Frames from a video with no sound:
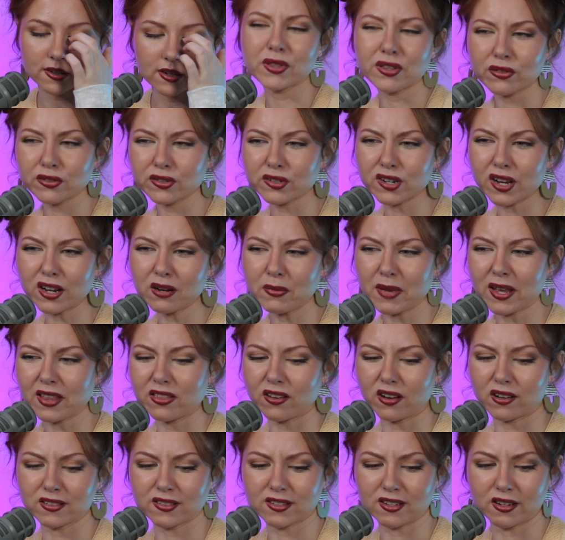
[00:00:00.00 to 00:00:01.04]
But those are kind of my
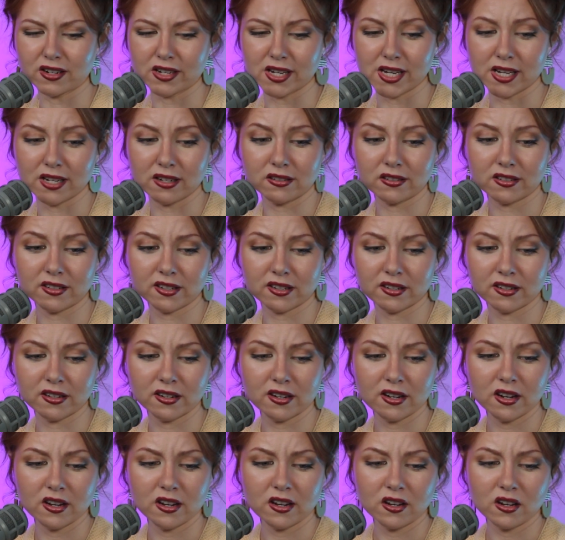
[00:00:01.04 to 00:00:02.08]
thoughts on it.
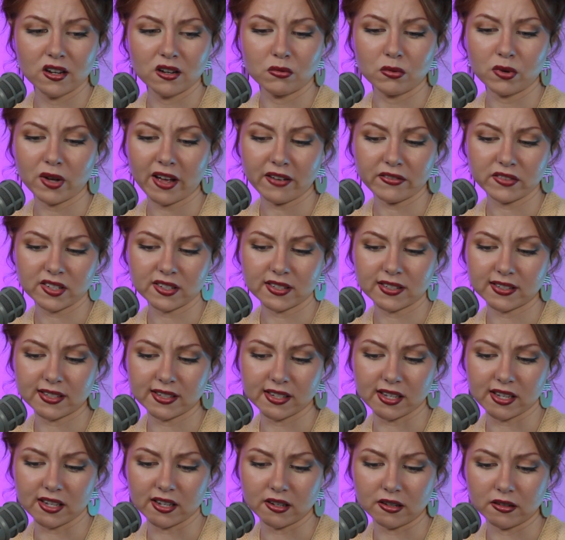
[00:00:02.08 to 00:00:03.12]
We'll have to
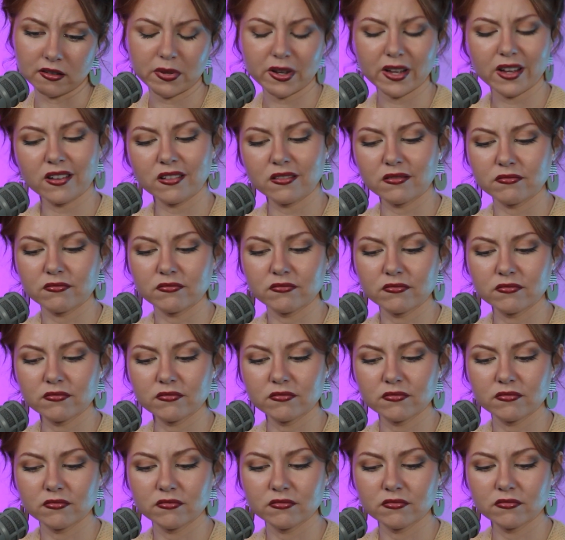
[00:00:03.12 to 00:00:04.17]
see. But
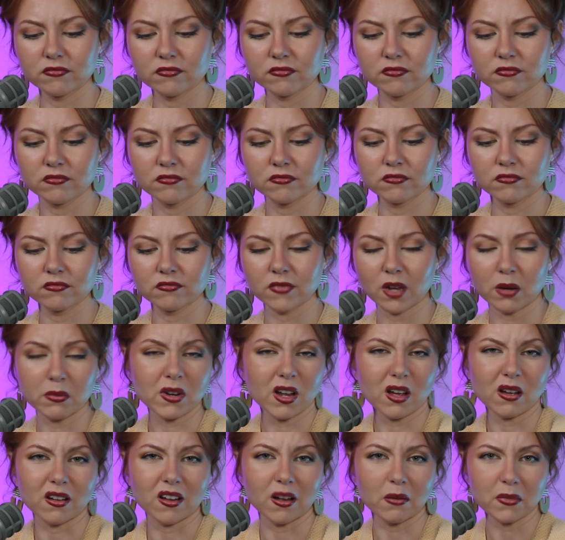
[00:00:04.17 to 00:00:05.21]

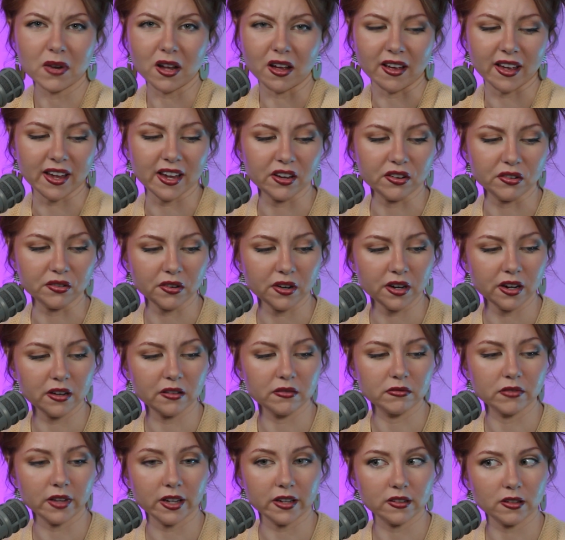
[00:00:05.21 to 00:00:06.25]
I'm not angry.
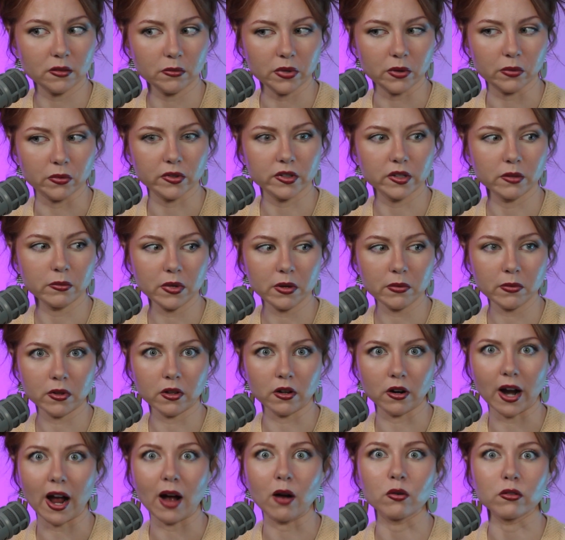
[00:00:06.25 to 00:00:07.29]
Like some people
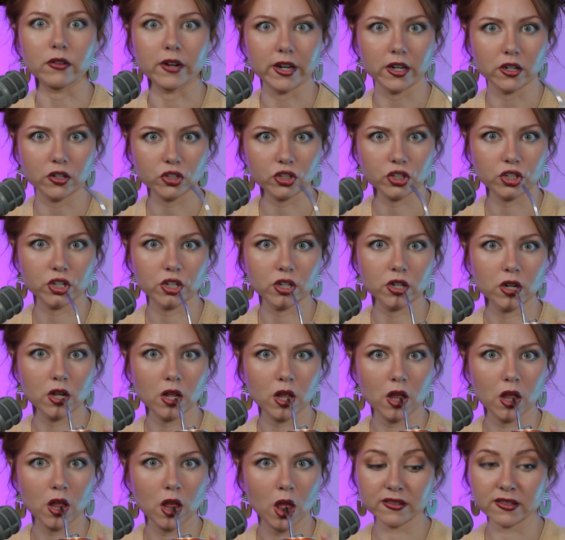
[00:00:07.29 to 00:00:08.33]
are outraged,
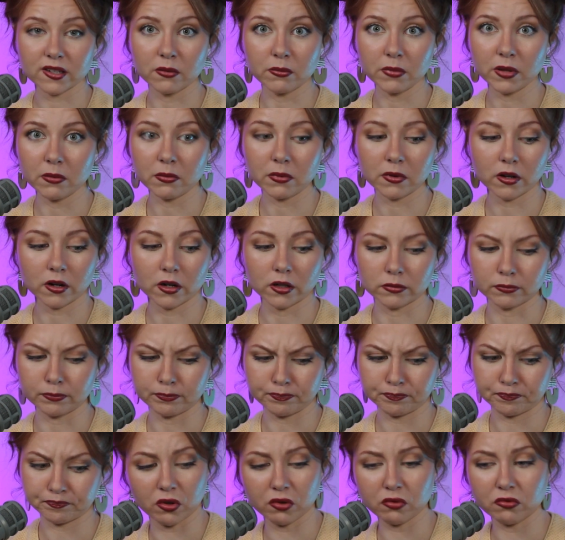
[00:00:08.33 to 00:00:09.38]
but then some people are
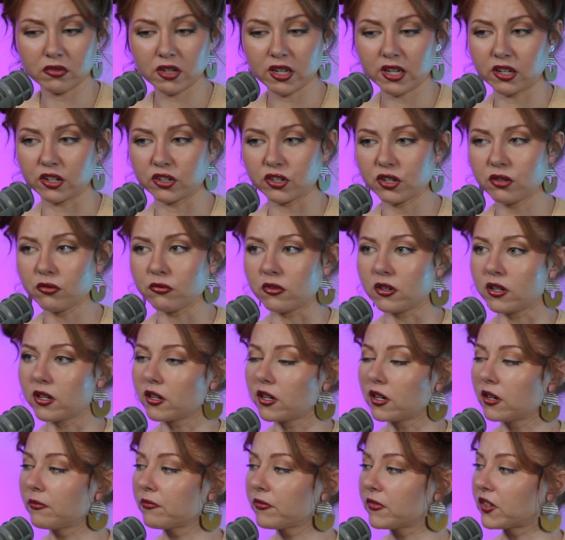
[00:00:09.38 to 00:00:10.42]
rootin' and a tootin', you know?